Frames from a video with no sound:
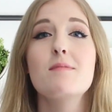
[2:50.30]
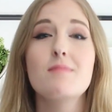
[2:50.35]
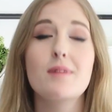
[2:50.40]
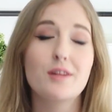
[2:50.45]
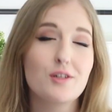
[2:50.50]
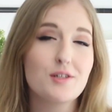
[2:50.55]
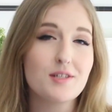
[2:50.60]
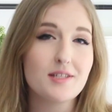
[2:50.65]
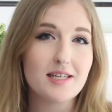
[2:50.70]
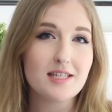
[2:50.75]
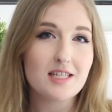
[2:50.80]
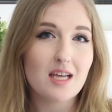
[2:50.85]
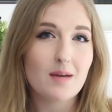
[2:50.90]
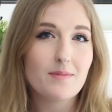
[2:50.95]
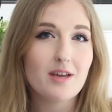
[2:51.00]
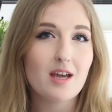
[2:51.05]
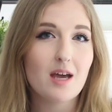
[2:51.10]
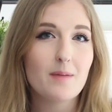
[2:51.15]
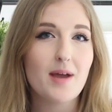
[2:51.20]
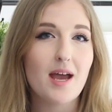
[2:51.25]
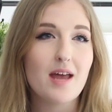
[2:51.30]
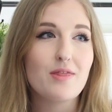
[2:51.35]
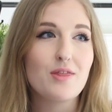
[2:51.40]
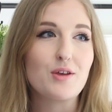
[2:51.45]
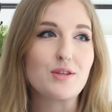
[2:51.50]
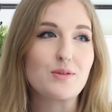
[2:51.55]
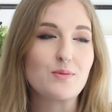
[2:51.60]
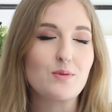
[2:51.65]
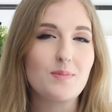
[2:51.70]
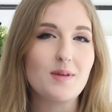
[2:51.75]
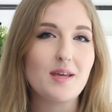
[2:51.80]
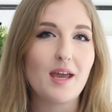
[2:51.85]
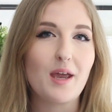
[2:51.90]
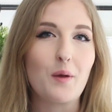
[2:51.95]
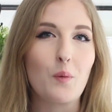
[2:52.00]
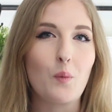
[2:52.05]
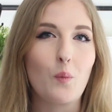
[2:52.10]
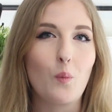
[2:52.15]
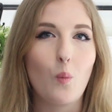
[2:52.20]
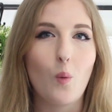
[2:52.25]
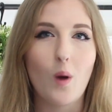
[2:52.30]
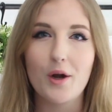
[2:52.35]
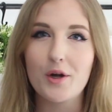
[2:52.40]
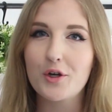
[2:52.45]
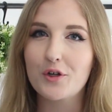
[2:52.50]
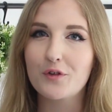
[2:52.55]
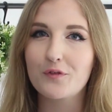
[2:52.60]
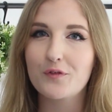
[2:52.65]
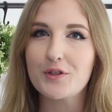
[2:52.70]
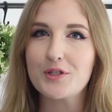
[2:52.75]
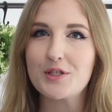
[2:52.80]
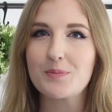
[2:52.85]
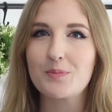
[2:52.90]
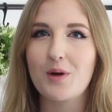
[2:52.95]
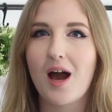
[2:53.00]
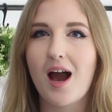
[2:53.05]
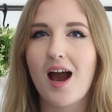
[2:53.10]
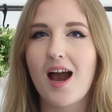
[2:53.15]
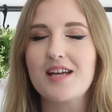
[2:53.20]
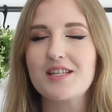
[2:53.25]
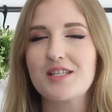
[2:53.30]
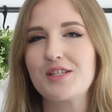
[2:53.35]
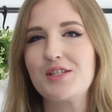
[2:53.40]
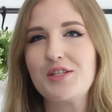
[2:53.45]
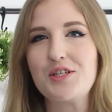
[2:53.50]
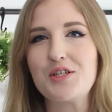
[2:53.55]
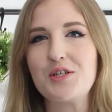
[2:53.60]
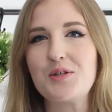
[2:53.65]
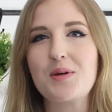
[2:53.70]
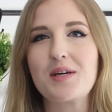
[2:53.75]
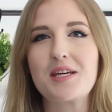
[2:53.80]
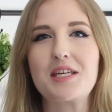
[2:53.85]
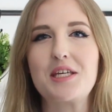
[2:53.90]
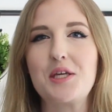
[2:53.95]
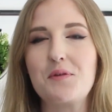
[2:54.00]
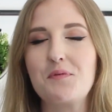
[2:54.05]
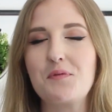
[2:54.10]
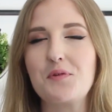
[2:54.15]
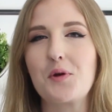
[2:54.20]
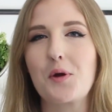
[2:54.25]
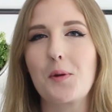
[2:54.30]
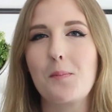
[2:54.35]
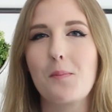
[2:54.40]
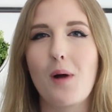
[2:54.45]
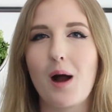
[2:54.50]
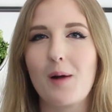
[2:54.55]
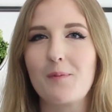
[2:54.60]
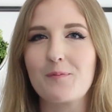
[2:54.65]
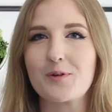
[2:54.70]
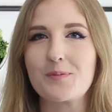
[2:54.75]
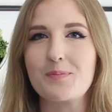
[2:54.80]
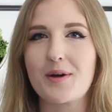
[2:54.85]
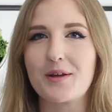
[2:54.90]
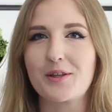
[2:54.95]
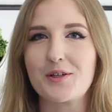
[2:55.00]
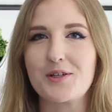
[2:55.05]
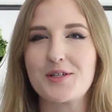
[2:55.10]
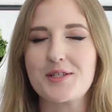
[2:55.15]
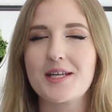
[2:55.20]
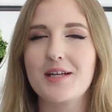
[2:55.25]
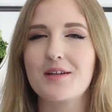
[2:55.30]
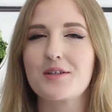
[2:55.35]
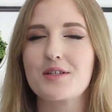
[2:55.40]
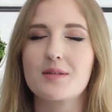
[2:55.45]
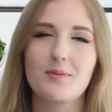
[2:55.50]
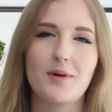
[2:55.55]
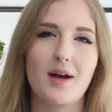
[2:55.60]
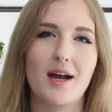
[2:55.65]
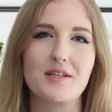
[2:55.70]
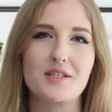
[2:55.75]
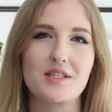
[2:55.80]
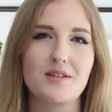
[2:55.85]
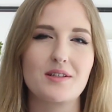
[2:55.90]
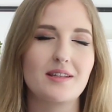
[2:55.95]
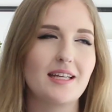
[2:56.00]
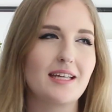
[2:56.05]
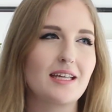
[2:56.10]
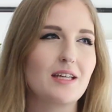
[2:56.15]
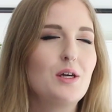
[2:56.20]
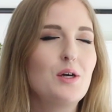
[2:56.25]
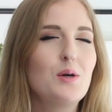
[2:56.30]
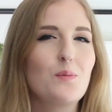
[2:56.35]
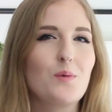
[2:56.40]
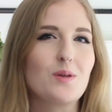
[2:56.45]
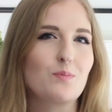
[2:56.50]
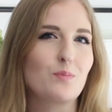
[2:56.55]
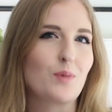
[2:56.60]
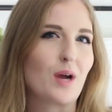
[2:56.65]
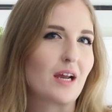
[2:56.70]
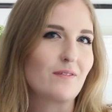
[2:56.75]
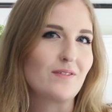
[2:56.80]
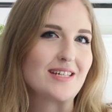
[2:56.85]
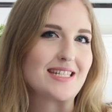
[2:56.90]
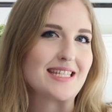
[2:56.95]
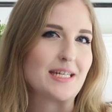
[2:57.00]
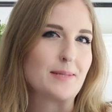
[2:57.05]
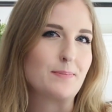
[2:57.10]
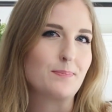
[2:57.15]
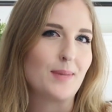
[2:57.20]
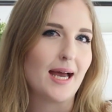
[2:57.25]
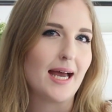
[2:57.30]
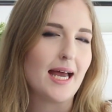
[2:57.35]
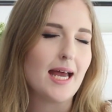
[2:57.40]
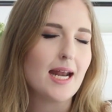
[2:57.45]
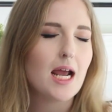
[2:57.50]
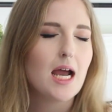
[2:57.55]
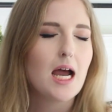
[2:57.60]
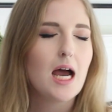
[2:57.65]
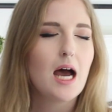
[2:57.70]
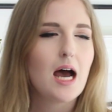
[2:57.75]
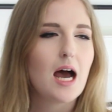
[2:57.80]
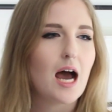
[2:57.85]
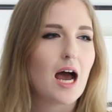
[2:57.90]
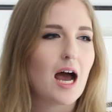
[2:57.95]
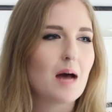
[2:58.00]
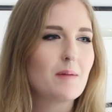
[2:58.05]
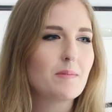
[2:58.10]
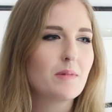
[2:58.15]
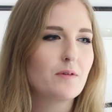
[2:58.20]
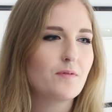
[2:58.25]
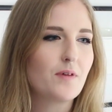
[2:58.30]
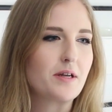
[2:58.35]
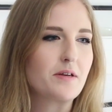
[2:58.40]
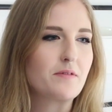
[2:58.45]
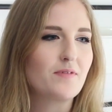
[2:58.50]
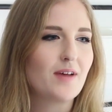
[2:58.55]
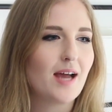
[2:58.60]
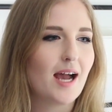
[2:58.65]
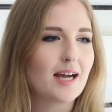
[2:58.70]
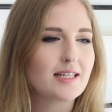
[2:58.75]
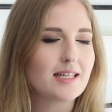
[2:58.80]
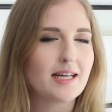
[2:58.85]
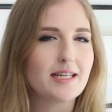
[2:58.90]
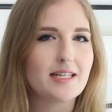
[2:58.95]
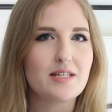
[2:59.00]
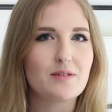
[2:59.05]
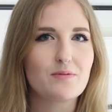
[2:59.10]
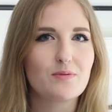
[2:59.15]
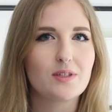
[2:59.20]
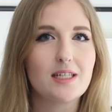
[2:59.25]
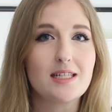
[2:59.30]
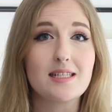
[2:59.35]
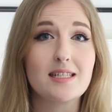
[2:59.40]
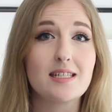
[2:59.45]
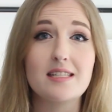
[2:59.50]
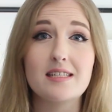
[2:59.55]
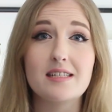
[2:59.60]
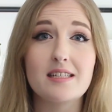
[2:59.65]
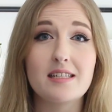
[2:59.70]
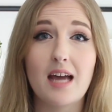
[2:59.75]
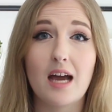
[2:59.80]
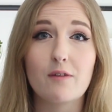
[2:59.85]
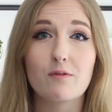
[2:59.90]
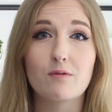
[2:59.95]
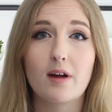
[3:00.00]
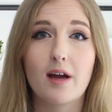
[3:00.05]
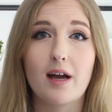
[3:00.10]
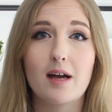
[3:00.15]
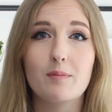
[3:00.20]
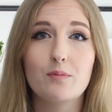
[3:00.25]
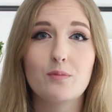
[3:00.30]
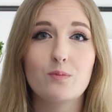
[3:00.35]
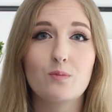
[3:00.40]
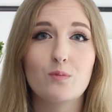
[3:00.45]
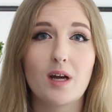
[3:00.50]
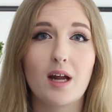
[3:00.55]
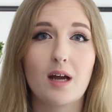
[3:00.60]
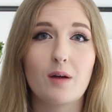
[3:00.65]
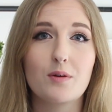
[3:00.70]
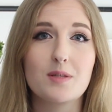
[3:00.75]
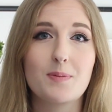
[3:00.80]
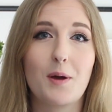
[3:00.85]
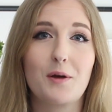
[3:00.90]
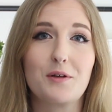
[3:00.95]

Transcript: Mother's Day is coming up and this would be a wonderful surprise to give your mom for Mother's Day or surprise her in like with breakfast in bed. Um, a fun fact, I didn't realize I didn't have rum when I was